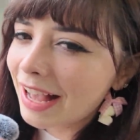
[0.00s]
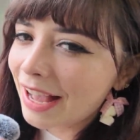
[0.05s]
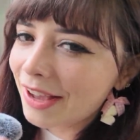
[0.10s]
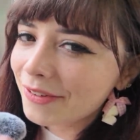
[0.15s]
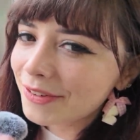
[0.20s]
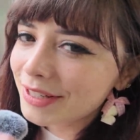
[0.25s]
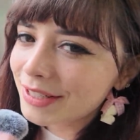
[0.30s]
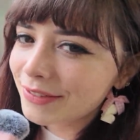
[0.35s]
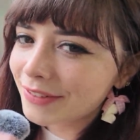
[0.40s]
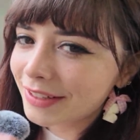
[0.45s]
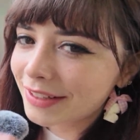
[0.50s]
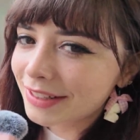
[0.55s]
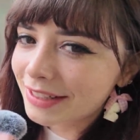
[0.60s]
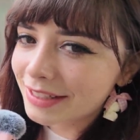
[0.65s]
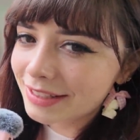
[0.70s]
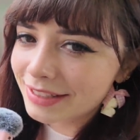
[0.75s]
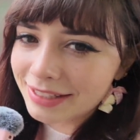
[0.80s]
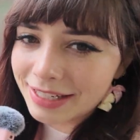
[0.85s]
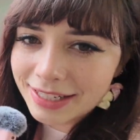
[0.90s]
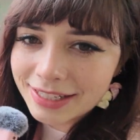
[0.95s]
I always find
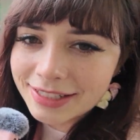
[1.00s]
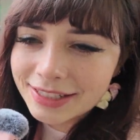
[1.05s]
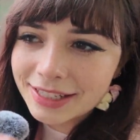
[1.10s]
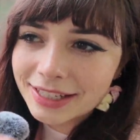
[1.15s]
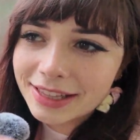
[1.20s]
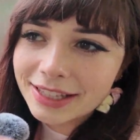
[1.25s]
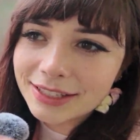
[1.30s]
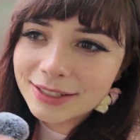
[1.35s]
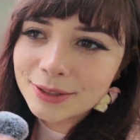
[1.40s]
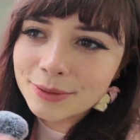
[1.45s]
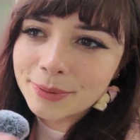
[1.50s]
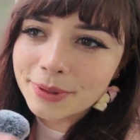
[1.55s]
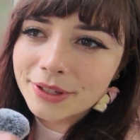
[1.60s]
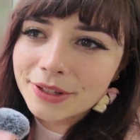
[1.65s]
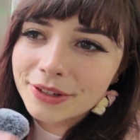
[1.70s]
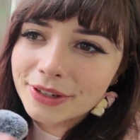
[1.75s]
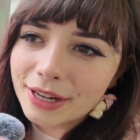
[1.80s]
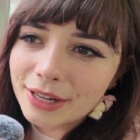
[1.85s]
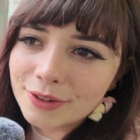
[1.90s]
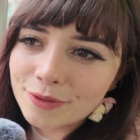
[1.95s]
that days like this, where
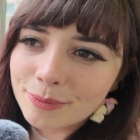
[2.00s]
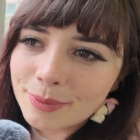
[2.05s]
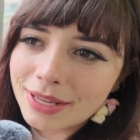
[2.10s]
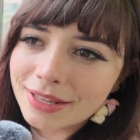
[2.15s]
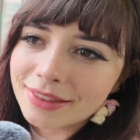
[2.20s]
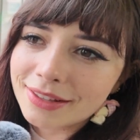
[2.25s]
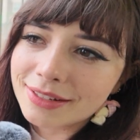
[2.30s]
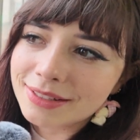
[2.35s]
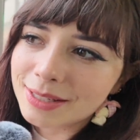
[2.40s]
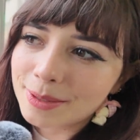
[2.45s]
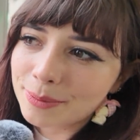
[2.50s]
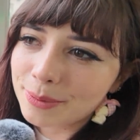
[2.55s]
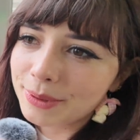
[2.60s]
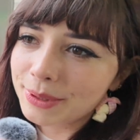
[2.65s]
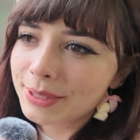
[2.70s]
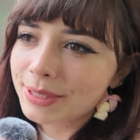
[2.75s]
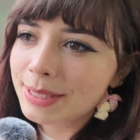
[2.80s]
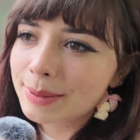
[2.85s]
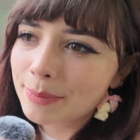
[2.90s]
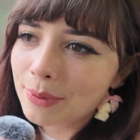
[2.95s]
you kind of make things up
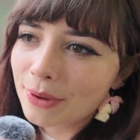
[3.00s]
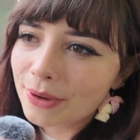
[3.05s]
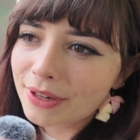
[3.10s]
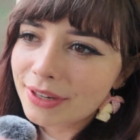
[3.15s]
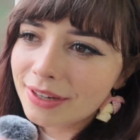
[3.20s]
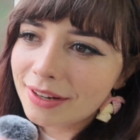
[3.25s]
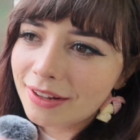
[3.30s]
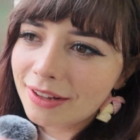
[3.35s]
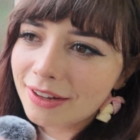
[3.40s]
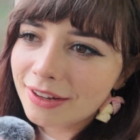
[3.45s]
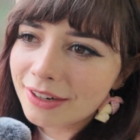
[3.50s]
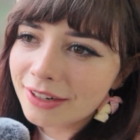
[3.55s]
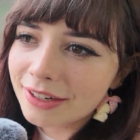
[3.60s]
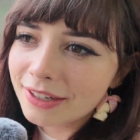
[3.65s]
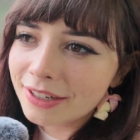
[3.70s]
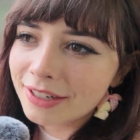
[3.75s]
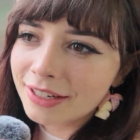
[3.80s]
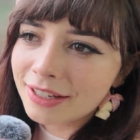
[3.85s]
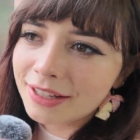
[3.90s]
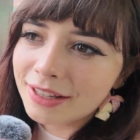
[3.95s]
on the spot, are